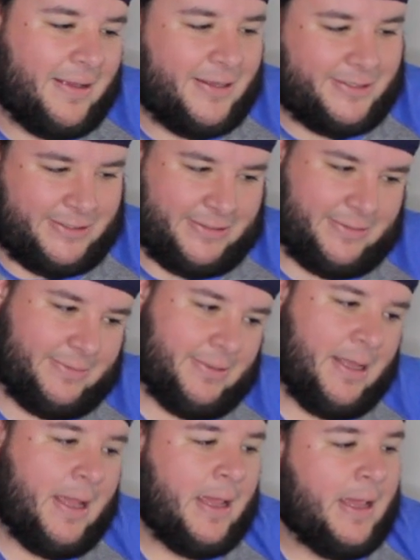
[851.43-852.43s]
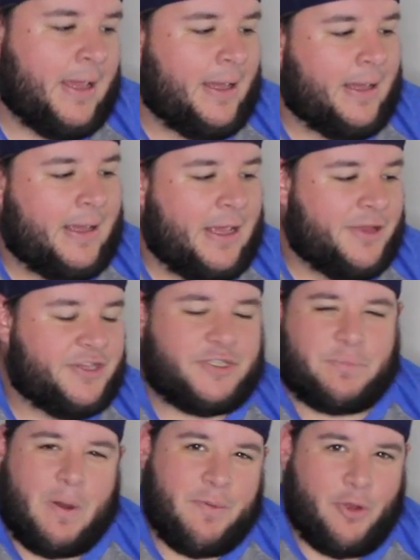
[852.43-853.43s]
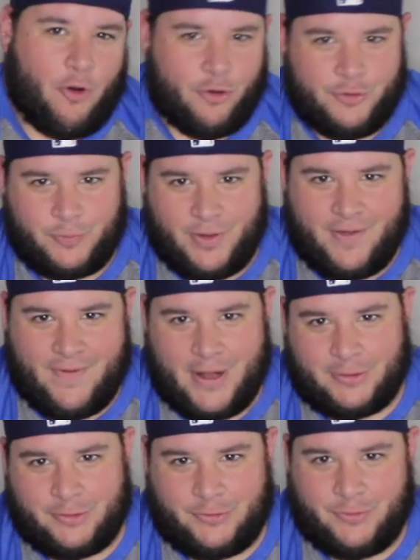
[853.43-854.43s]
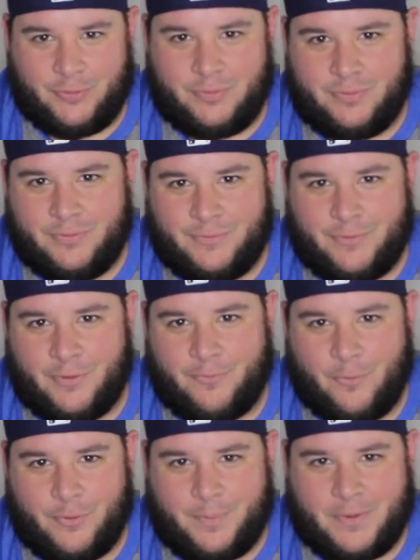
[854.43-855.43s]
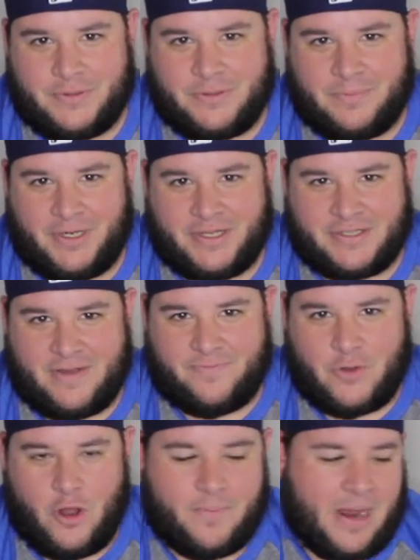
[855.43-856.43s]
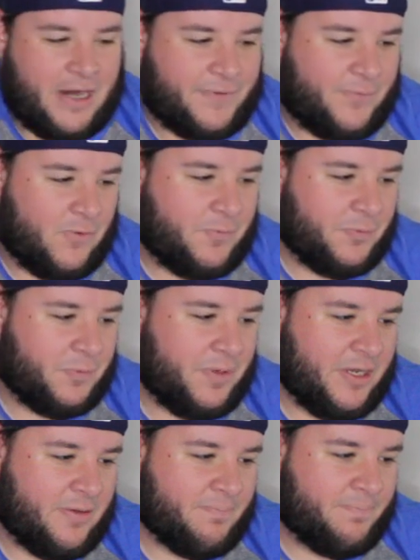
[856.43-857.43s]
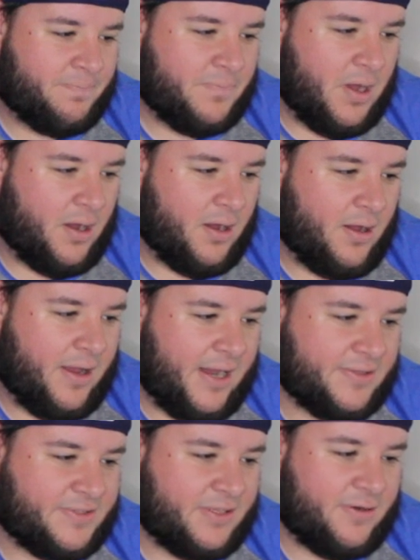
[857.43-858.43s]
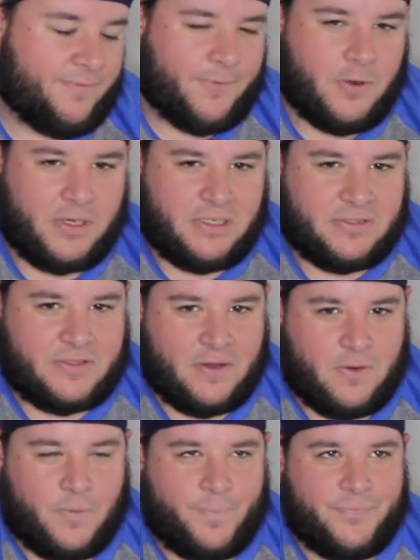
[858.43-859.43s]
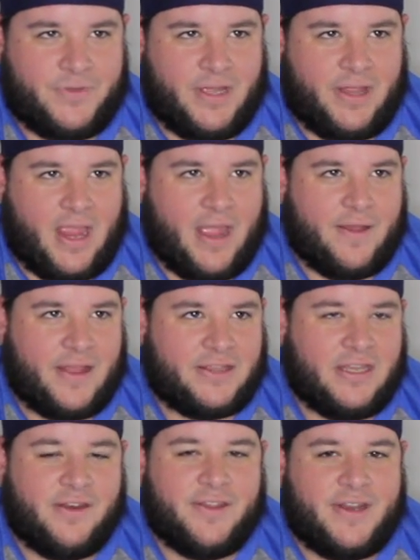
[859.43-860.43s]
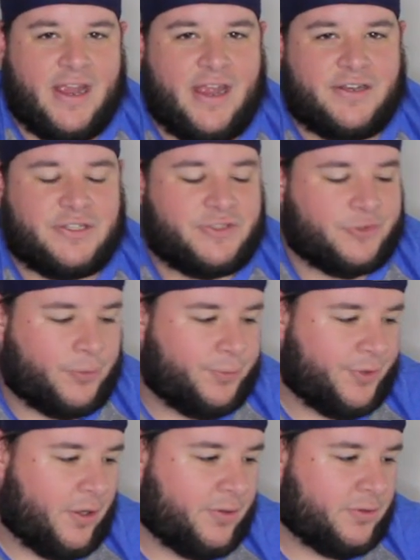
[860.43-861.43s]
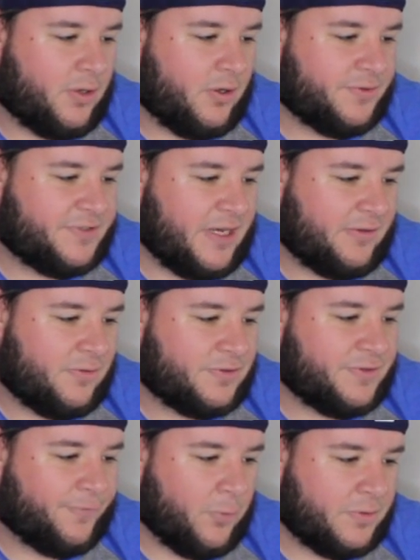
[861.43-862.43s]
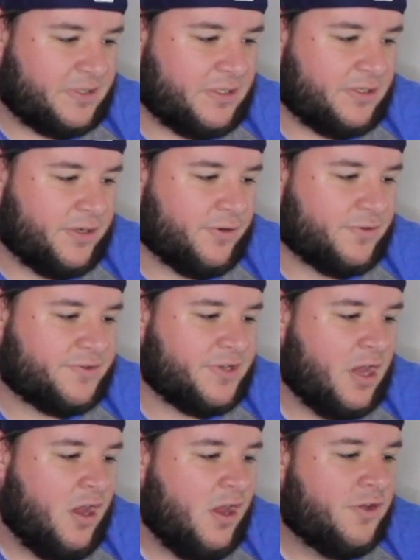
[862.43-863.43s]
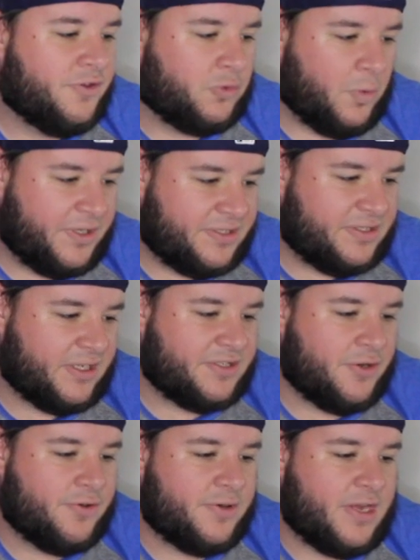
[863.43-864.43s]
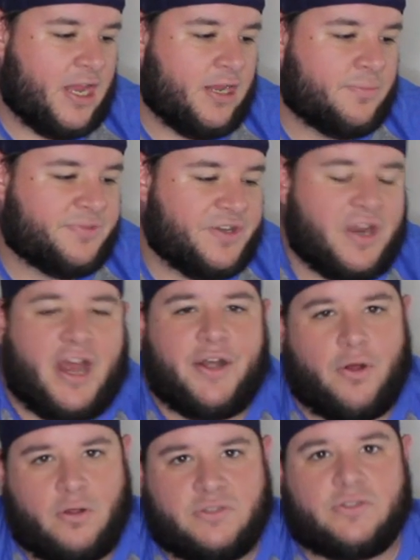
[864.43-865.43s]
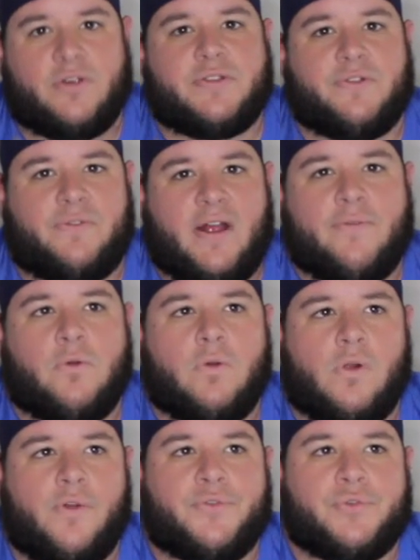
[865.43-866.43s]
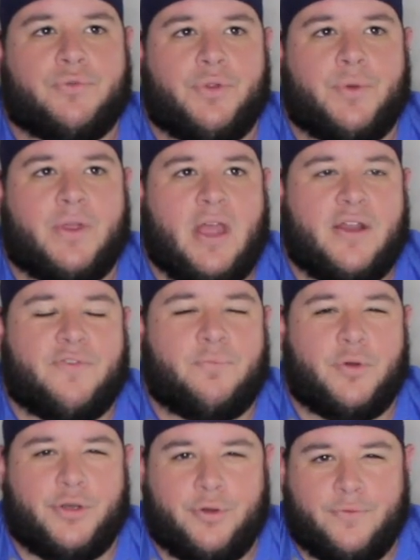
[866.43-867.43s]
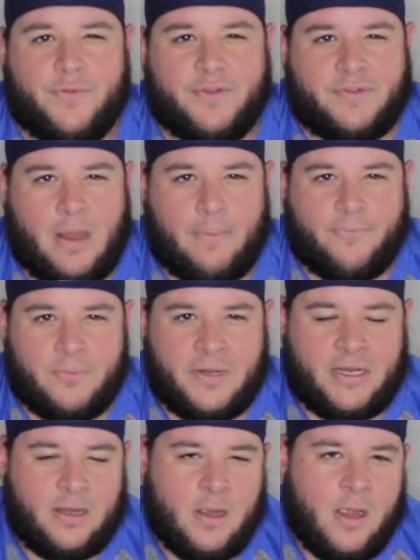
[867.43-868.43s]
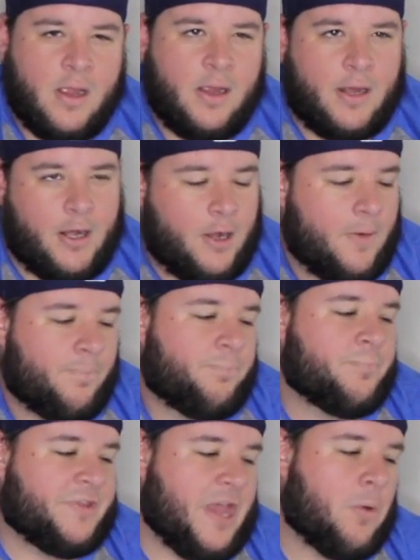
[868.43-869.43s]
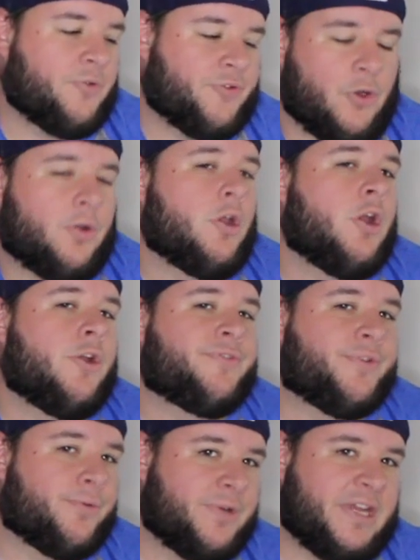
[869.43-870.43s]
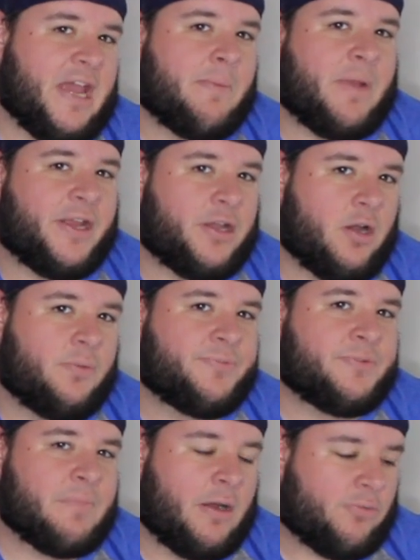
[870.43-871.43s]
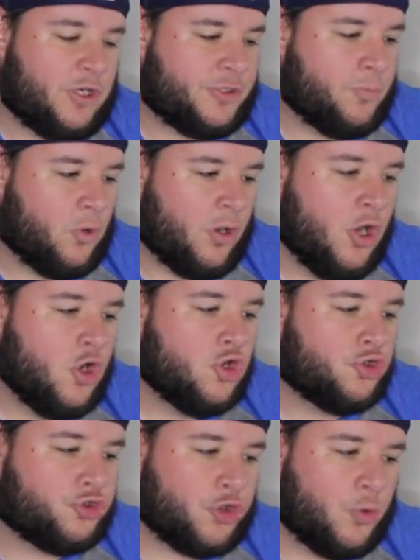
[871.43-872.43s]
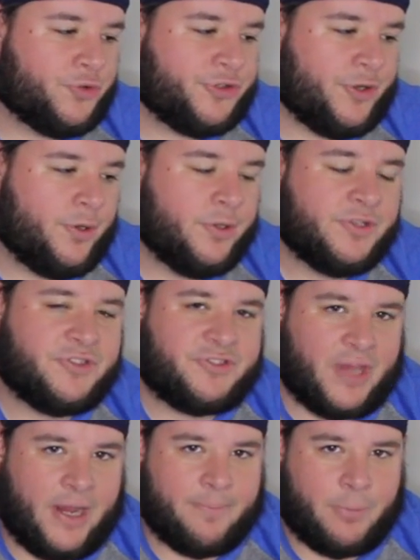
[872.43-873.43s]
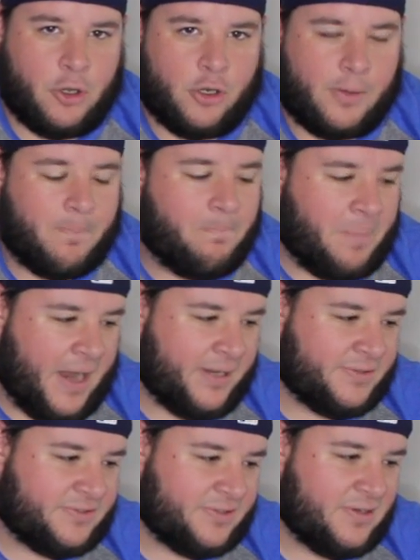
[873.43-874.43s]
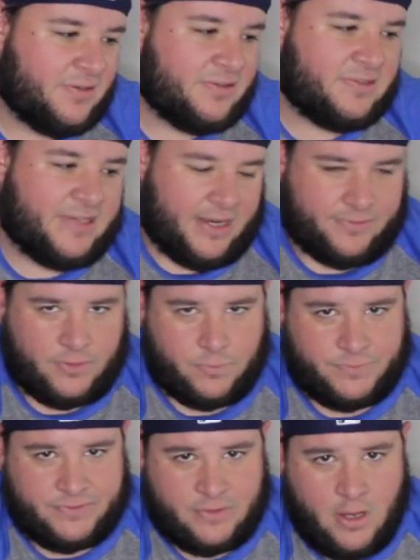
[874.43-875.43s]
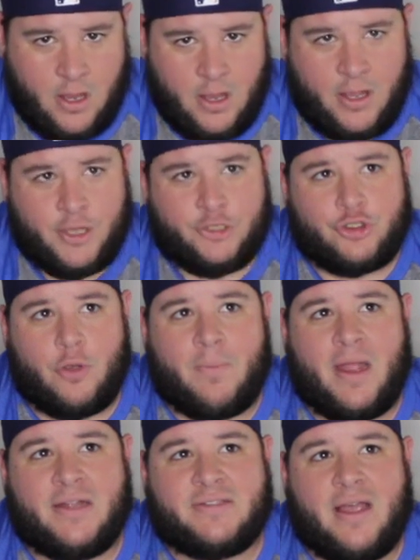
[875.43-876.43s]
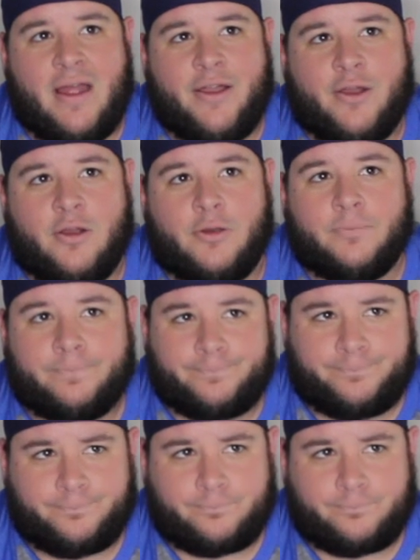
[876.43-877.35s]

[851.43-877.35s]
This is probably the hardest one I've had to do for a fourth person, because I've gone back and forth between him, Anson, and Fergie. So, like, at the end of the day, I just sold on Santos, the 14 years, the 2,600 games, the 9 All-Stars, the 5 Gold Gloves was really what kind of put it over the top for me. But that one's hard. So to recap, my Cubs, Mount Rushmore, Sosa, Sandberg, Banks, Santos. So my entire